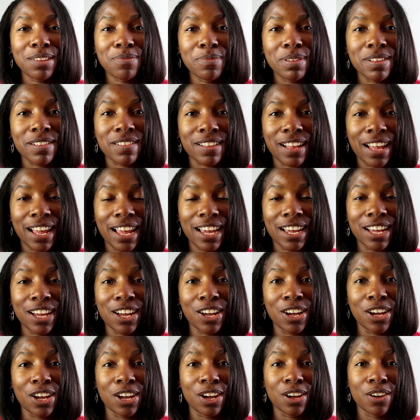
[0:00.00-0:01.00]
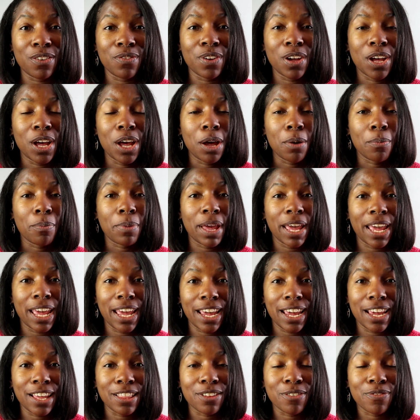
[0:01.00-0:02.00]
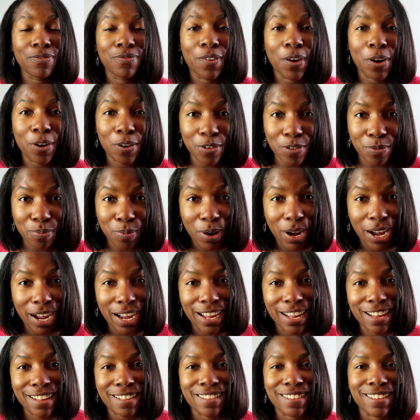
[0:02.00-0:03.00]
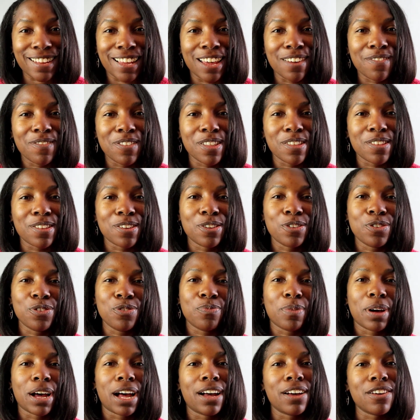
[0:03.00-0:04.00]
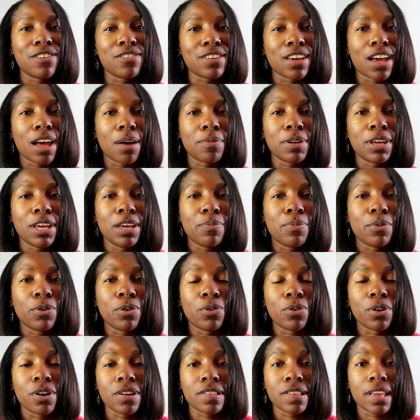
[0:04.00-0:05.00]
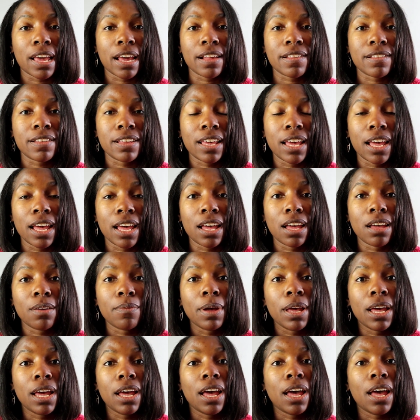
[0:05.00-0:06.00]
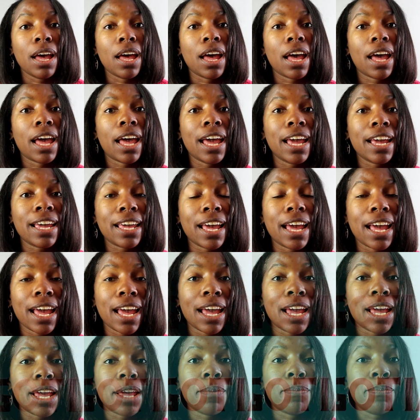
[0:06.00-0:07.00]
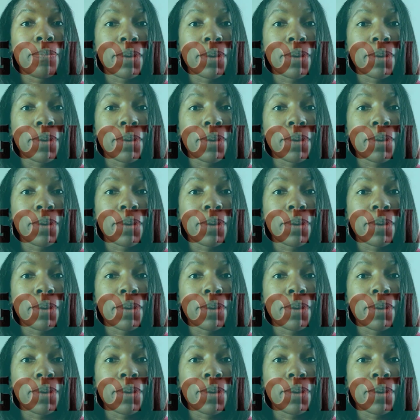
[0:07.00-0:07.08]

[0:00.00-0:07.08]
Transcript: the mistake of paying the first price given to you by a shopkeeper or a taxi cab. AKA,